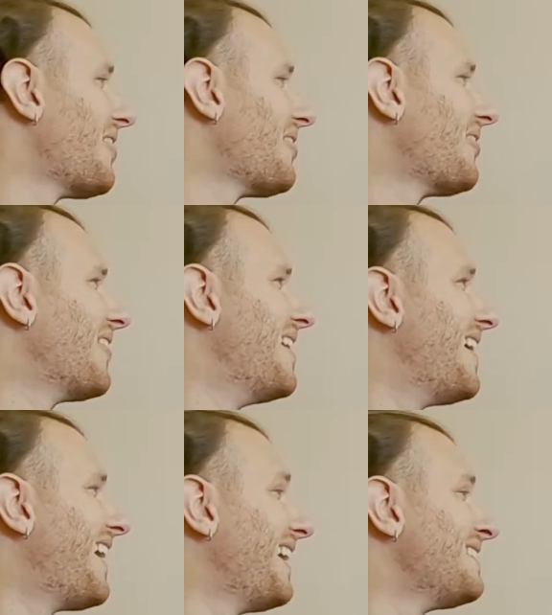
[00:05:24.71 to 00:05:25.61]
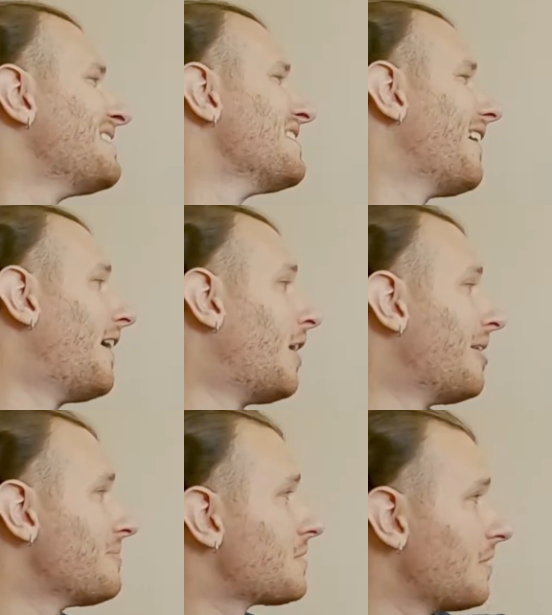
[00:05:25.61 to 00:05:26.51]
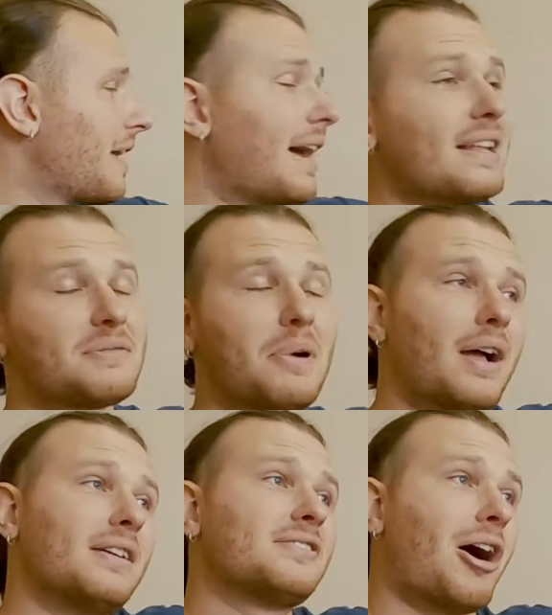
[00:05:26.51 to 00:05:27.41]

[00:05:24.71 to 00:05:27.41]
Oh, so that is my